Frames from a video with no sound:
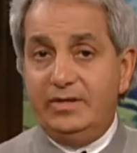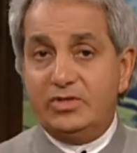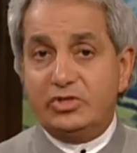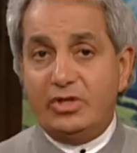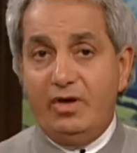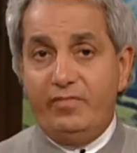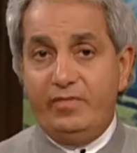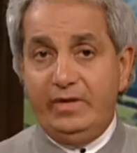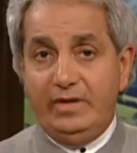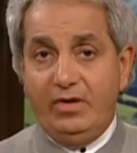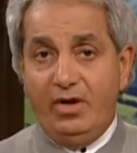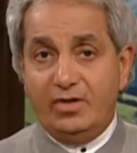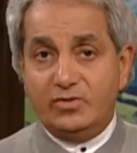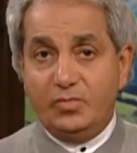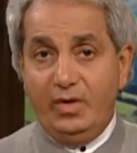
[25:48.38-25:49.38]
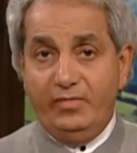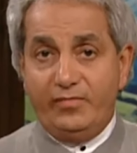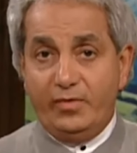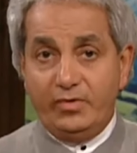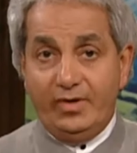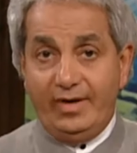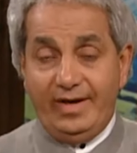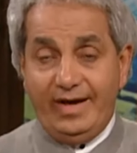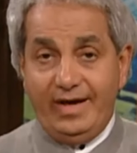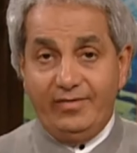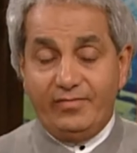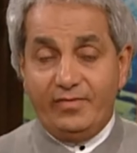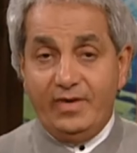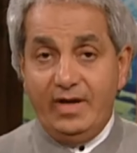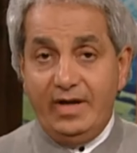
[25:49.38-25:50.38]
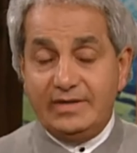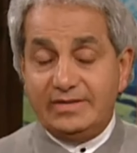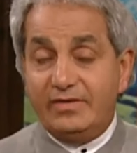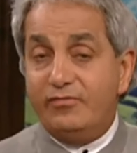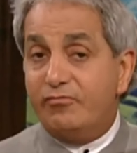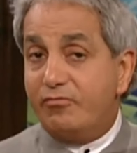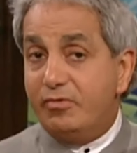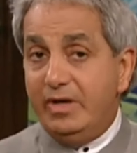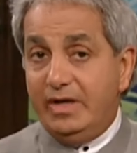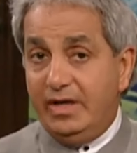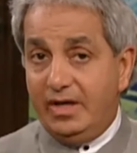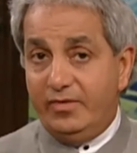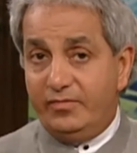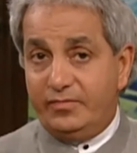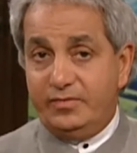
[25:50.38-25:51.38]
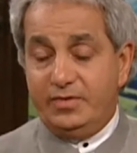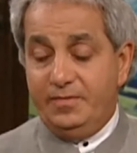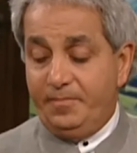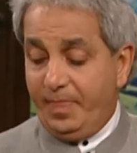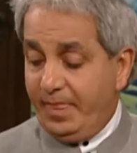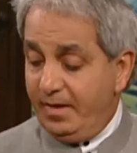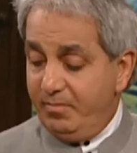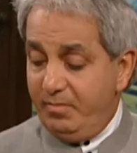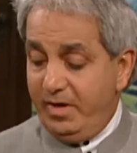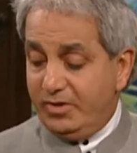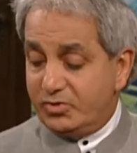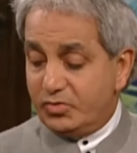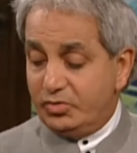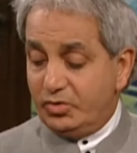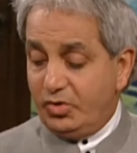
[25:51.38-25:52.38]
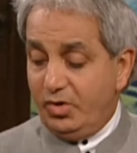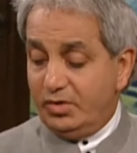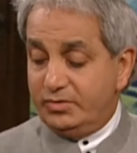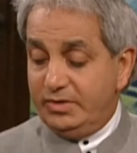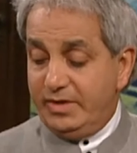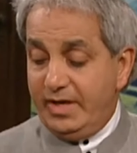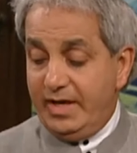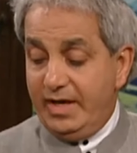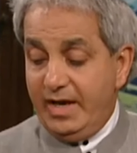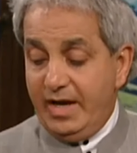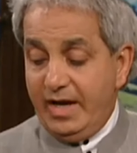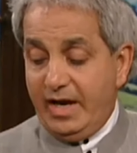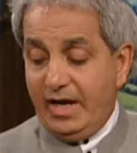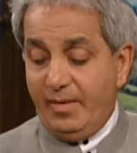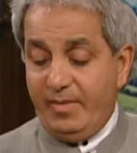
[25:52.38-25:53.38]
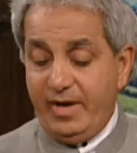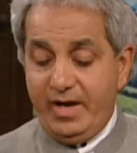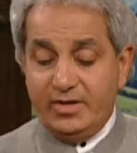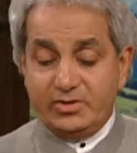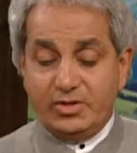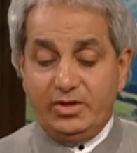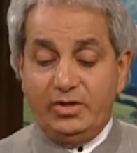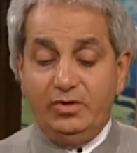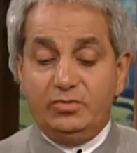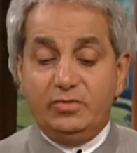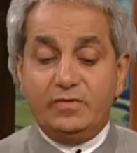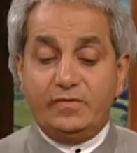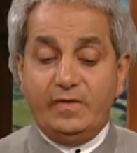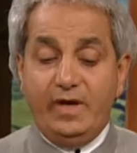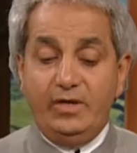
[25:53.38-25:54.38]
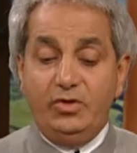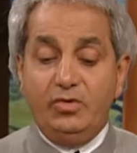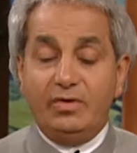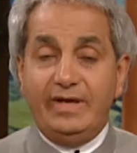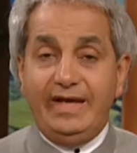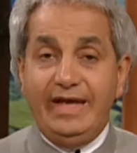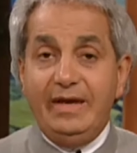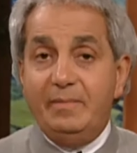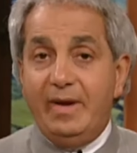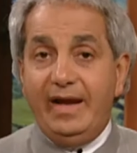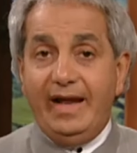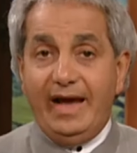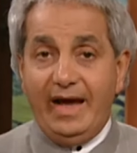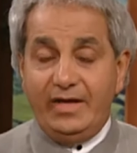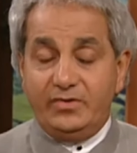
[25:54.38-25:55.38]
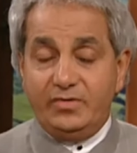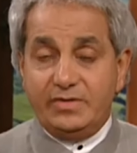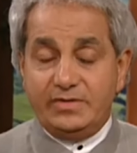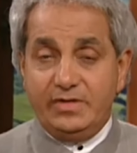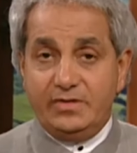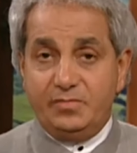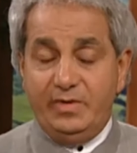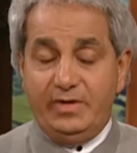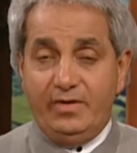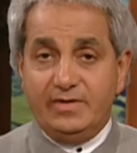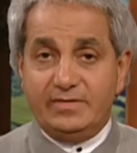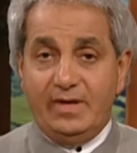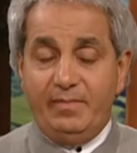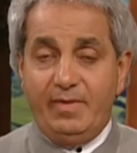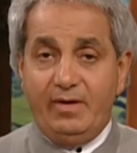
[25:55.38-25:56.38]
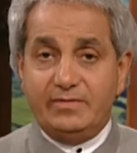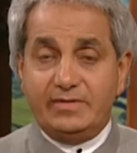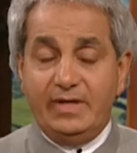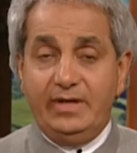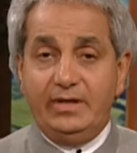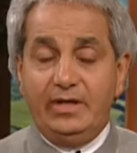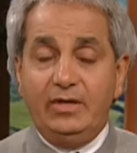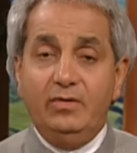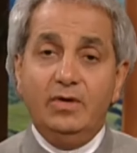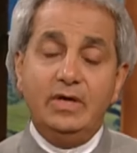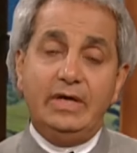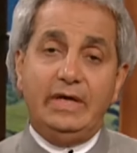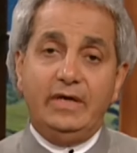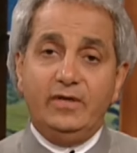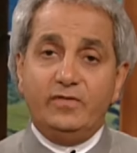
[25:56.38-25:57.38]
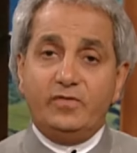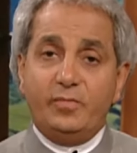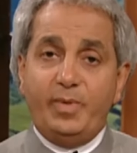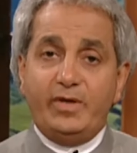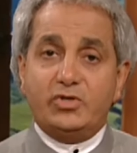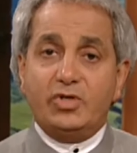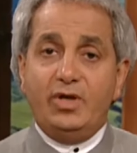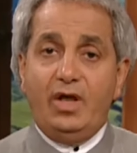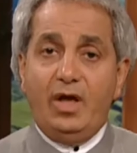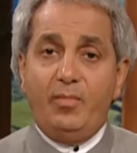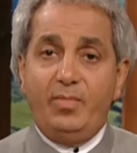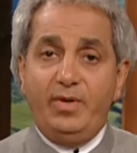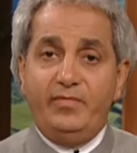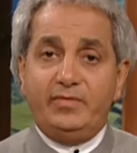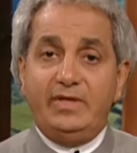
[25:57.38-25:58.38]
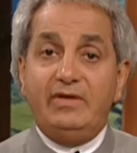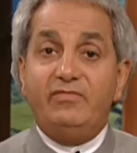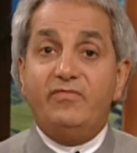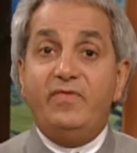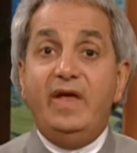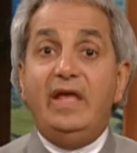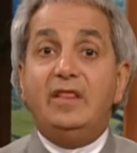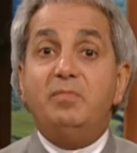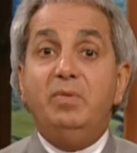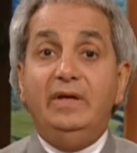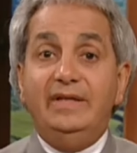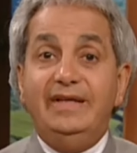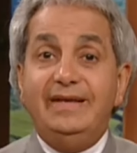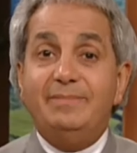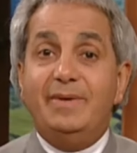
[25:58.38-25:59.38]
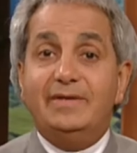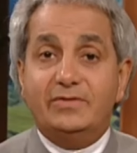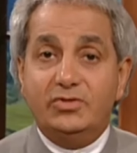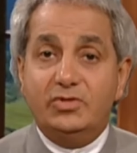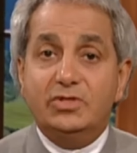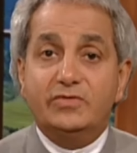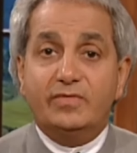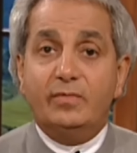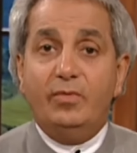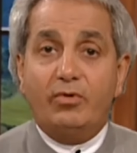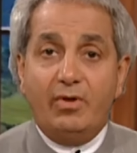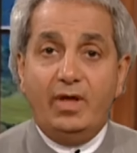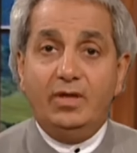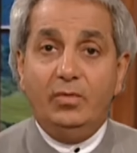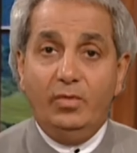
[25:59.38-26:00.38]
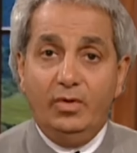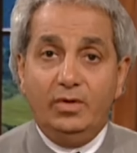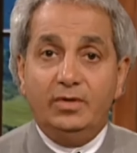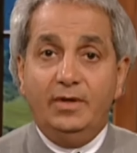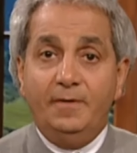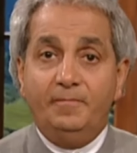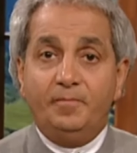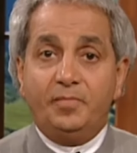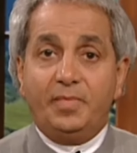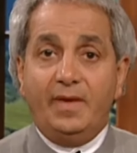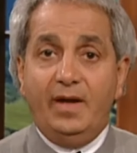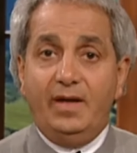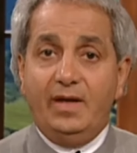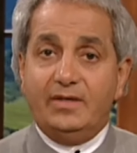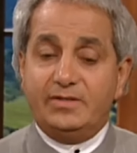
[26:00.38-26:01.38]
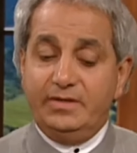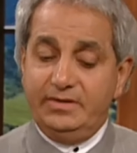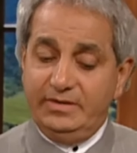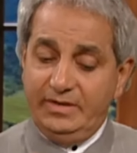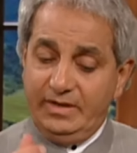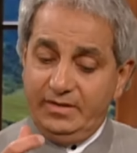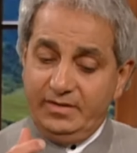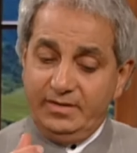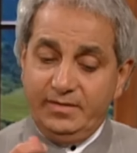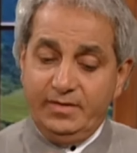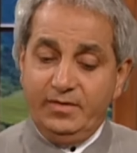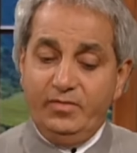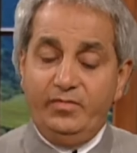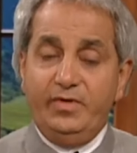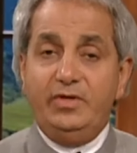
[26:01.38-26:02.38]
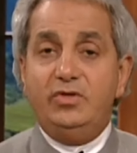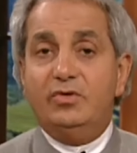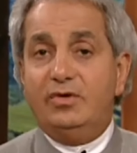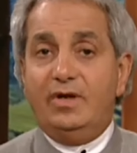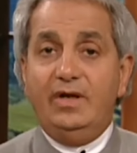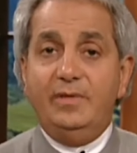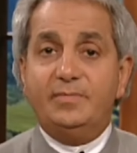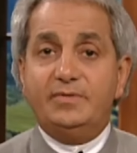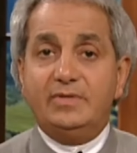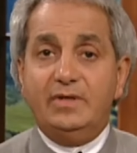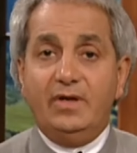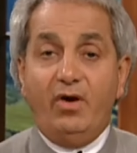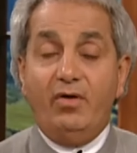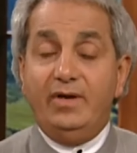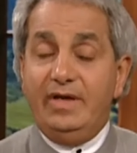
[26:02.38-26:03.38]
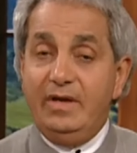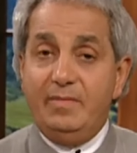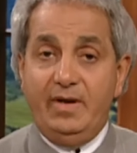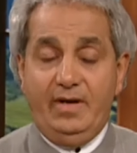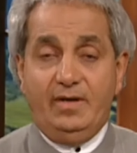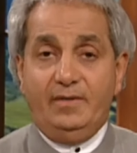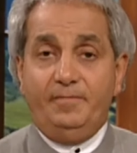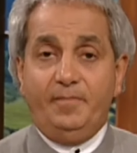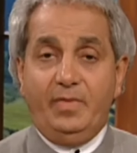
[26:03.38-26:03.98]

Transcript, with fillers: discovering God's will for your life. It's a free gift. Make sure to call today. And I'm asking you to send your email addresses because I'm now sending you special uplifting faith building messages from around the world. And I send you little video clips on email